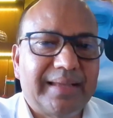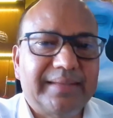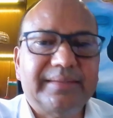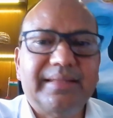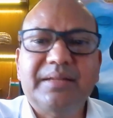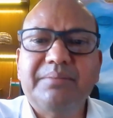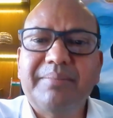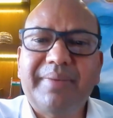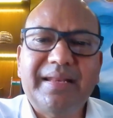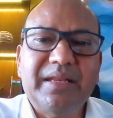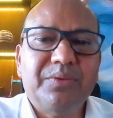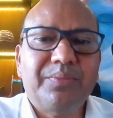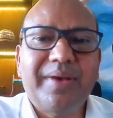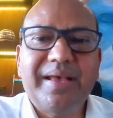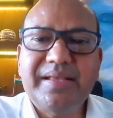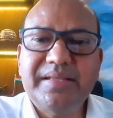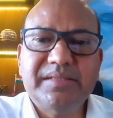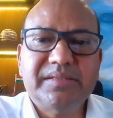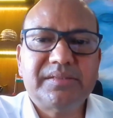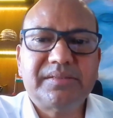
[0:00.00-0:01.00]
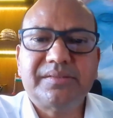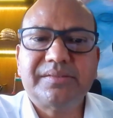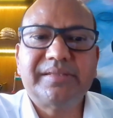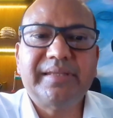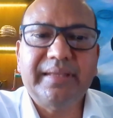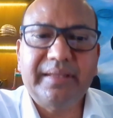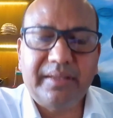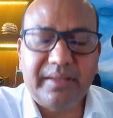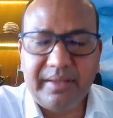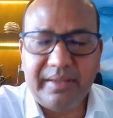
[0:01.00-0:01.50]
And then money wise,
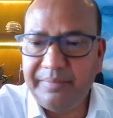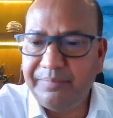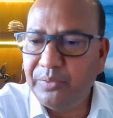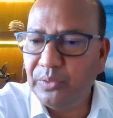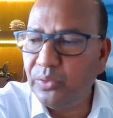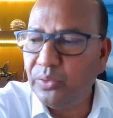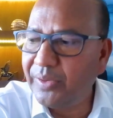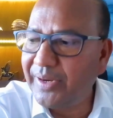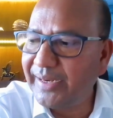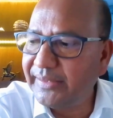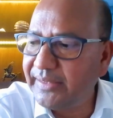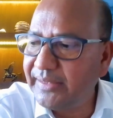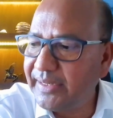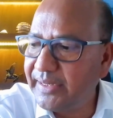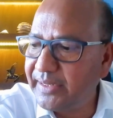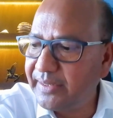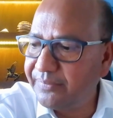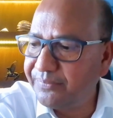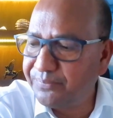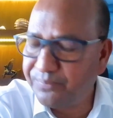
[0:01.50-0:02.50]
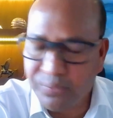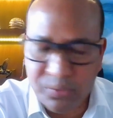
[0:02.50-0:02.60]
see, if you look at the